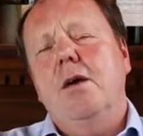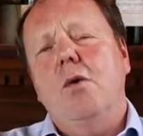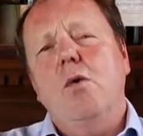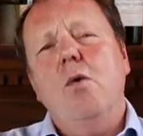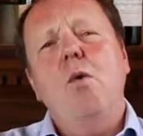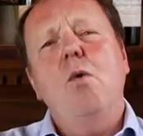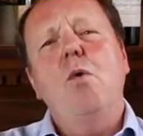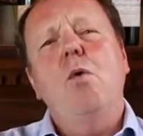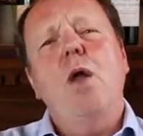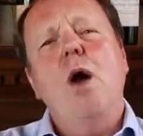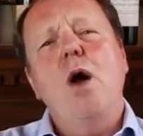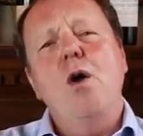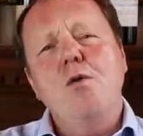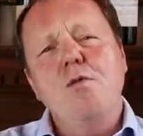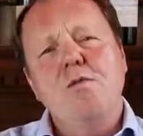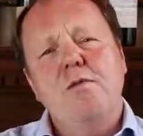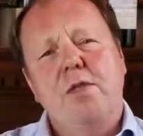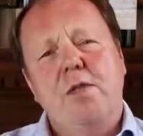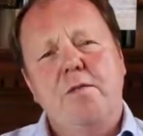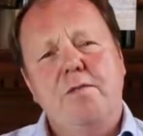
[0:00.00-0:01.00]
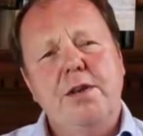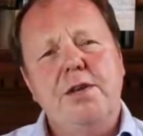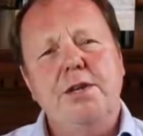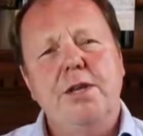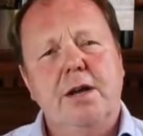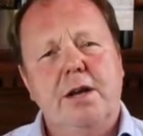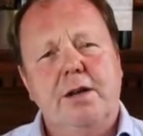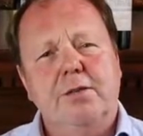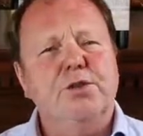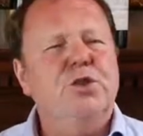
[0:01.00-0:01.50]
all over the
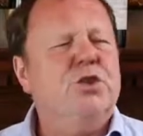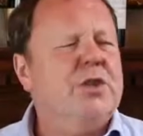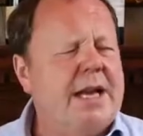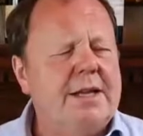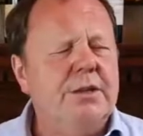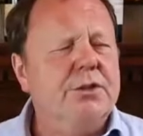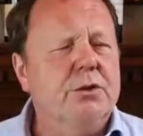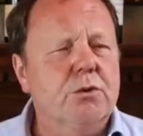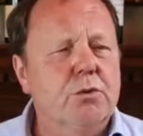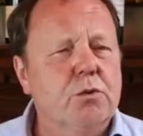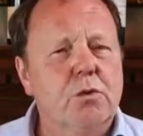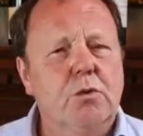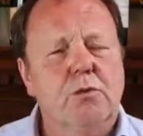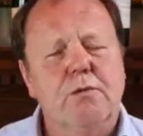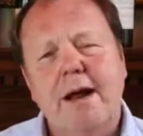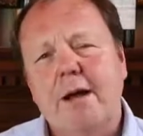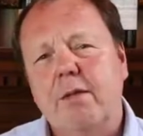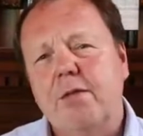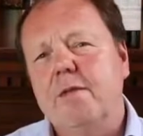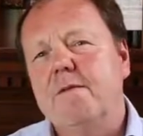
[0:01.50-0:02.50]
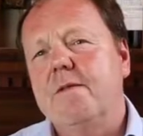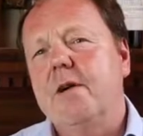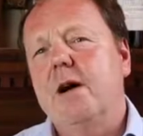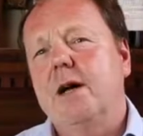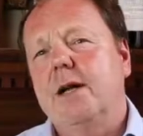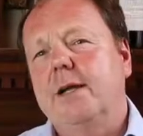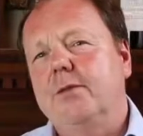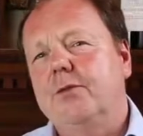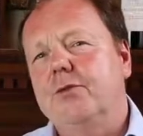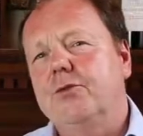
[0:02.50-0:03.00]
vineyards, scattered all around the
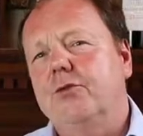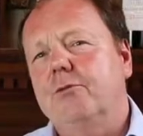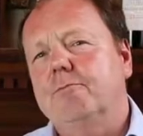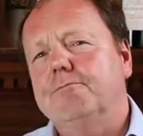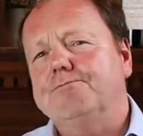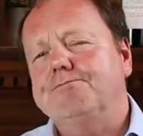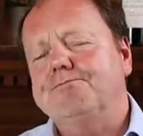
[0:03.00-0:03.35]
vines.